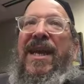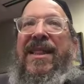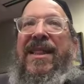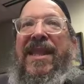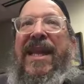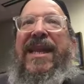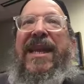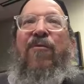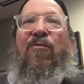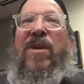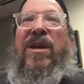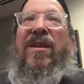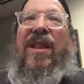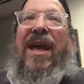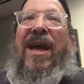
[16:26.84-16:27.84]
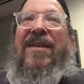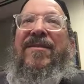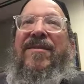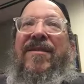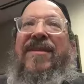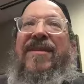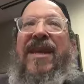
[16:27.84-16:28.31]
and then he
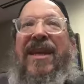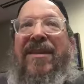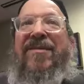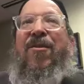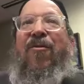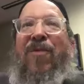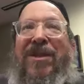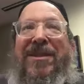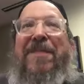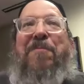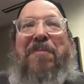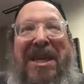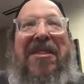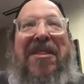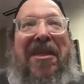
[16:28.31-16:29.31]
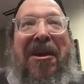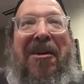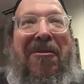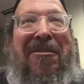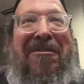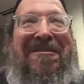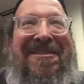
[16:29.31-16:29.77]
realizes he's going to be
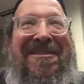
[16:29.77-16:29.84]
there.